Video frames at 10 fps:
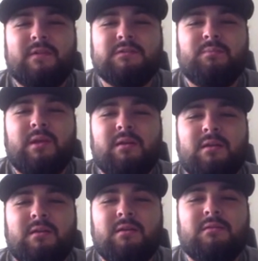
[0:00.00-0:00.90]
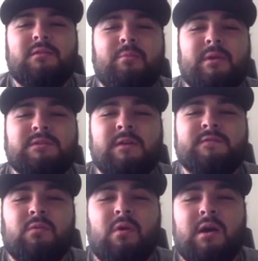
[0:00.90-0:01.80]
It's been a little bit tough
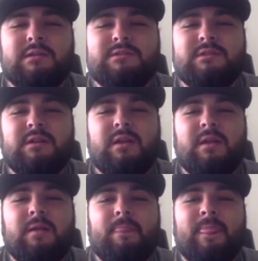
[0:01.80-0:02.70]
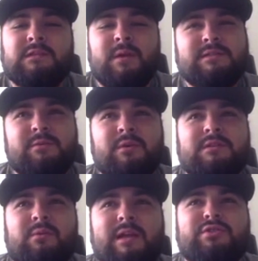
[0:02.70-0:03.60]
to watch, especially with
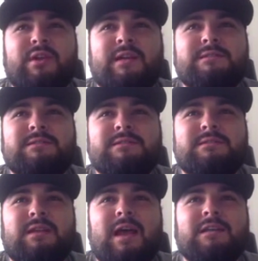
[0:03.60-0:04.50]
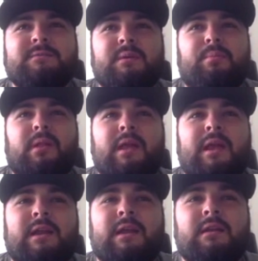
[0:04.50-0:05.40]
the way Trace has been
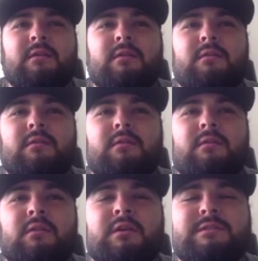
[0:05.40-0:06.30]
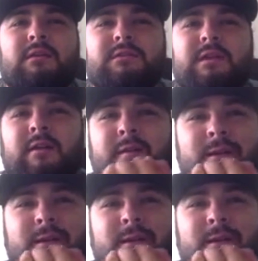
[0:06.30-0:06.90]
playing and looks out there.